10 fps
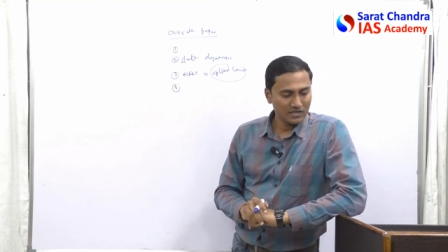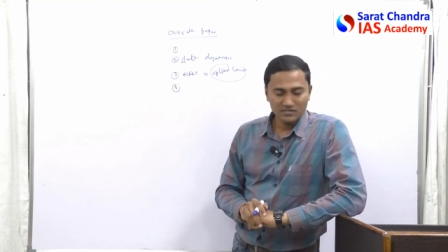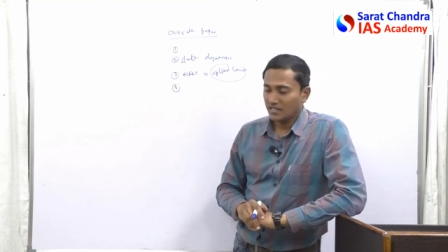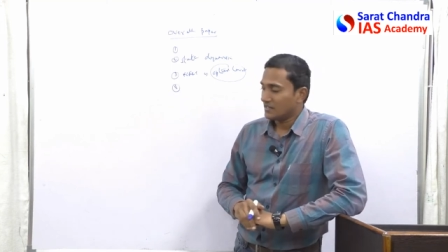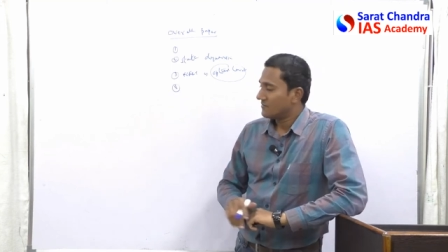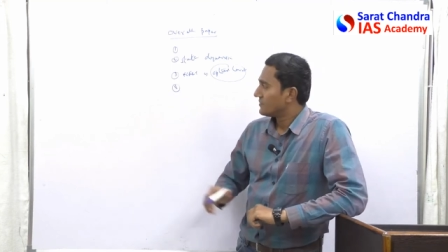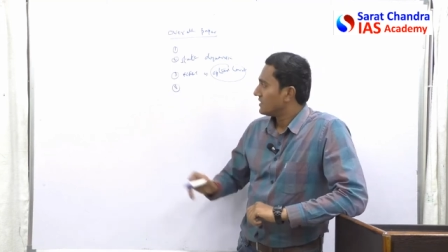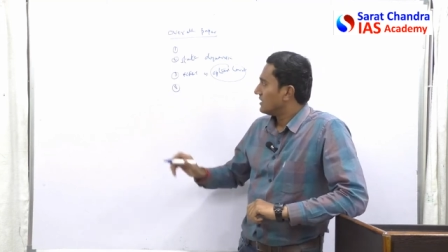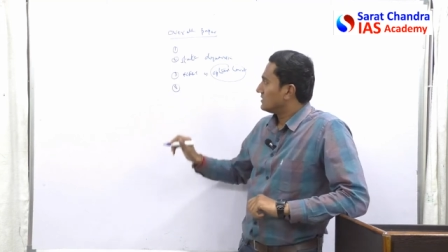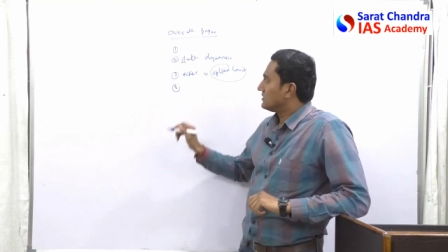see,
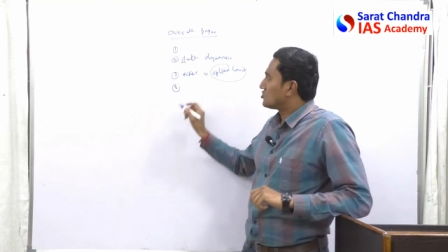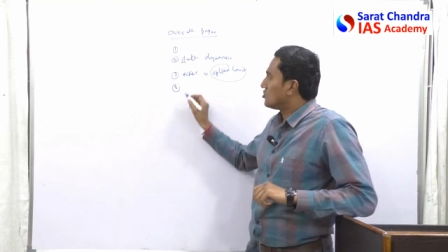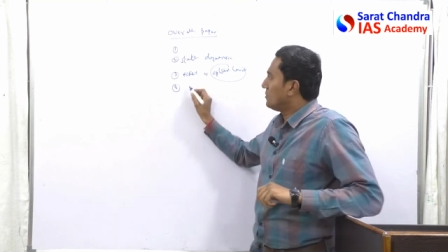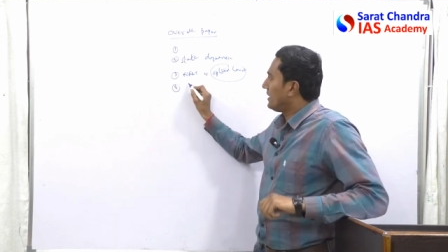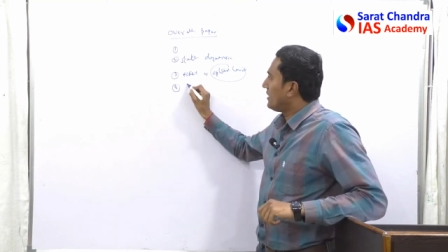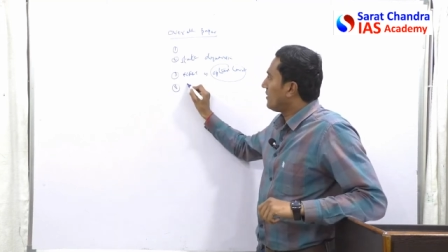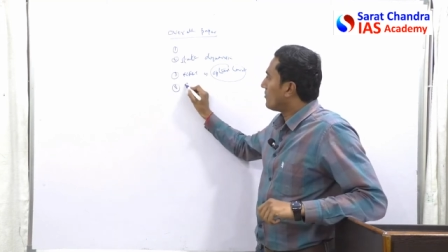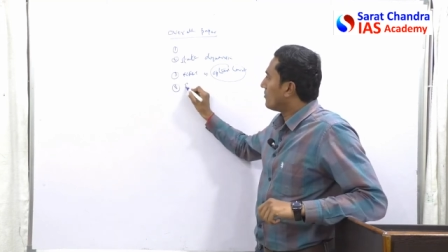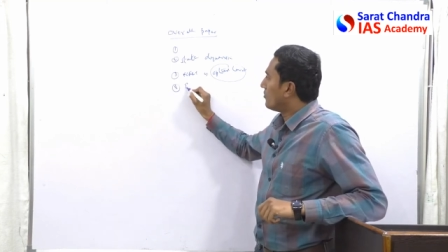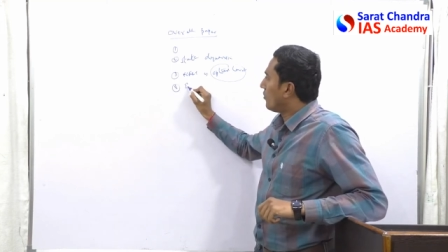there should be
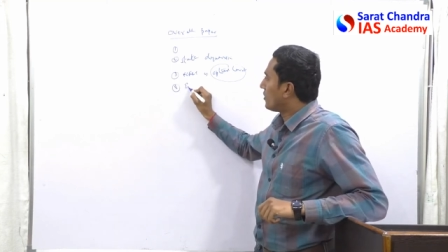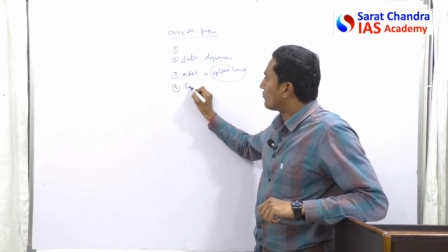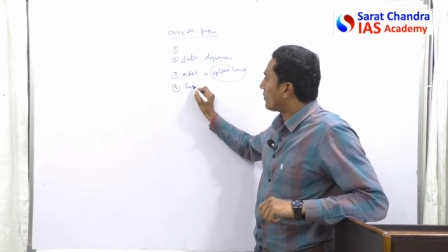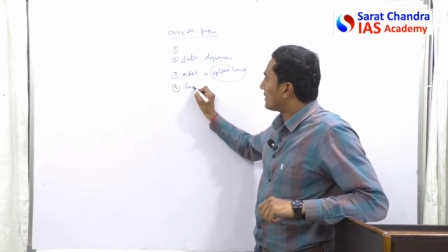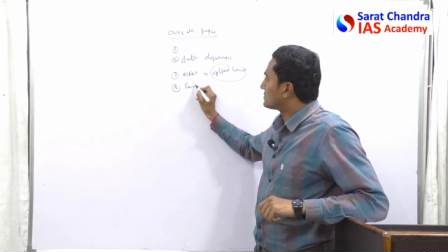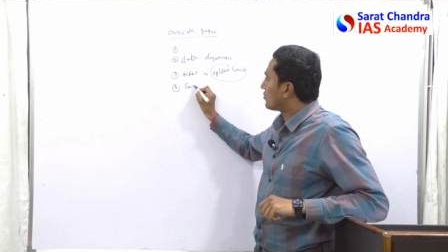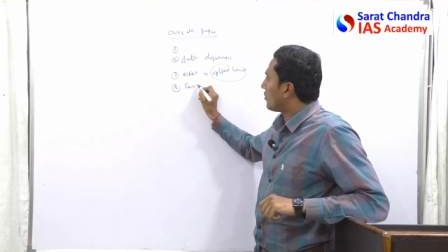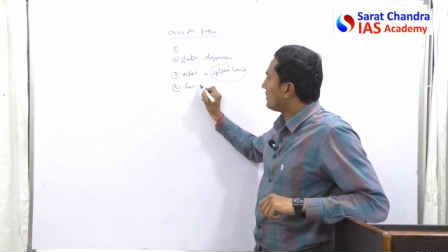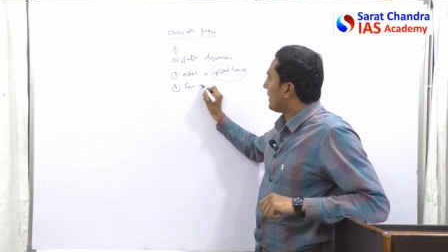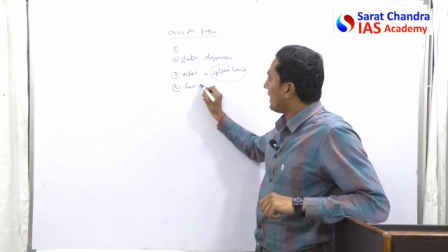more focus
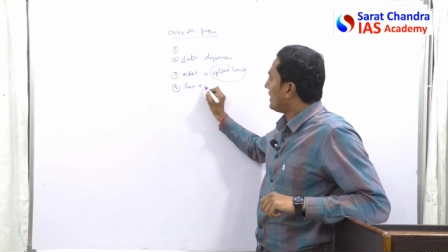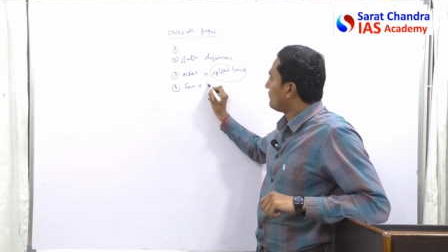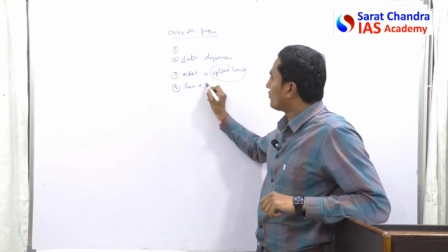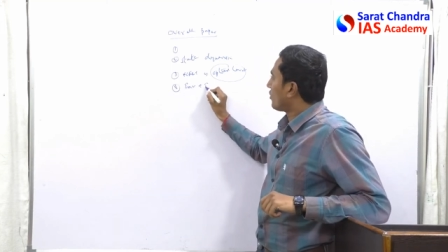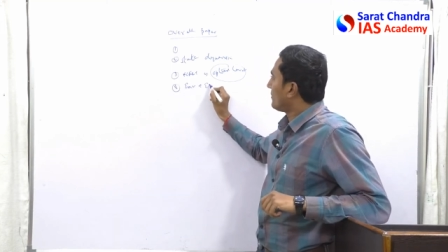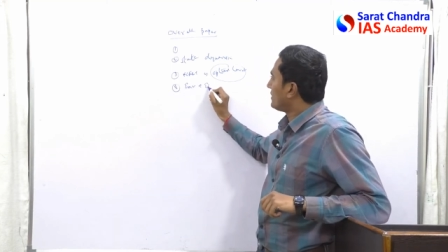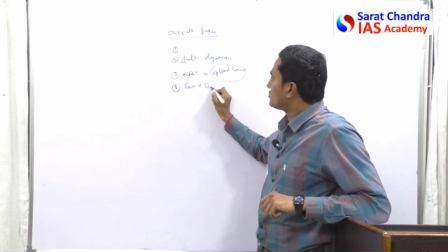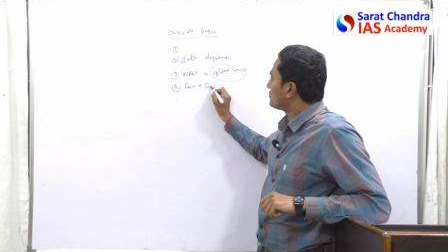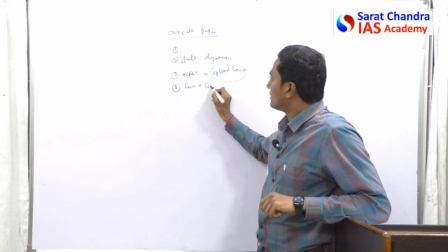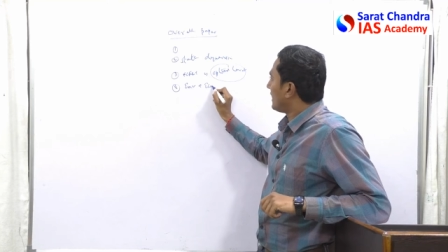on environment